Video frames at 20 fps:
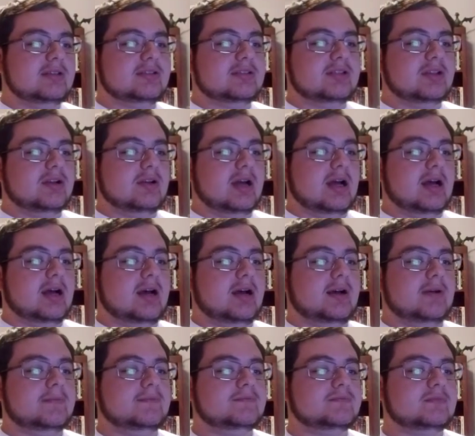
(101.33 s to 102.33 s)

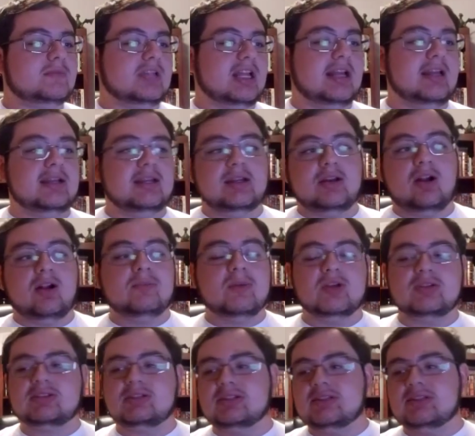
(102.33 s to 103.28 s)
So and it almost